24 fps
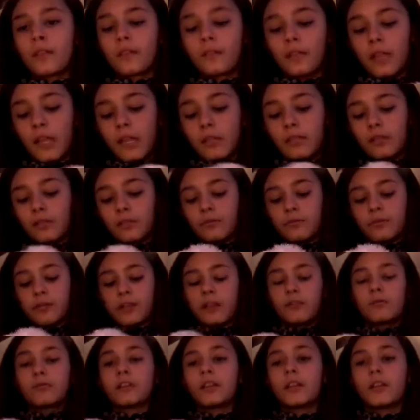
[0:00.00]
Okay, so
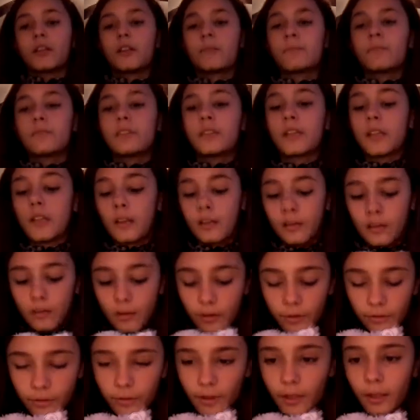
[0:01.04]
now time to get
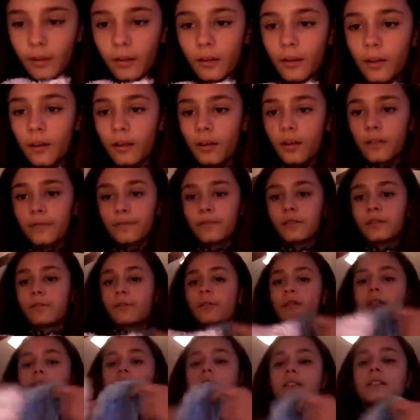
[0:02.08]
her thing cut. So
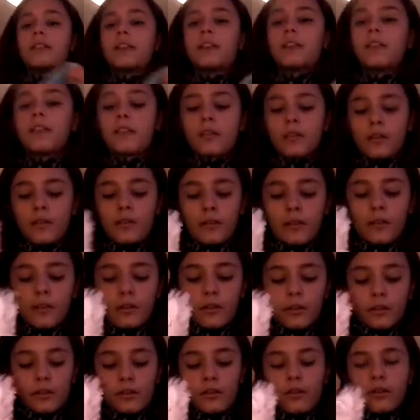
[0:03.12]
we're going to take
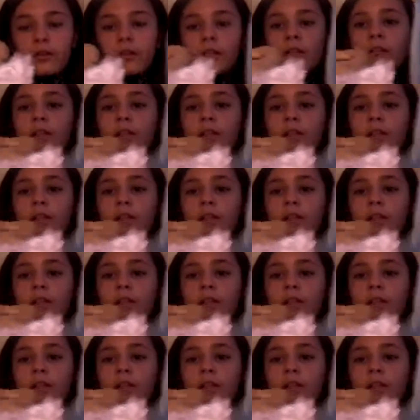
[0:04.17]
her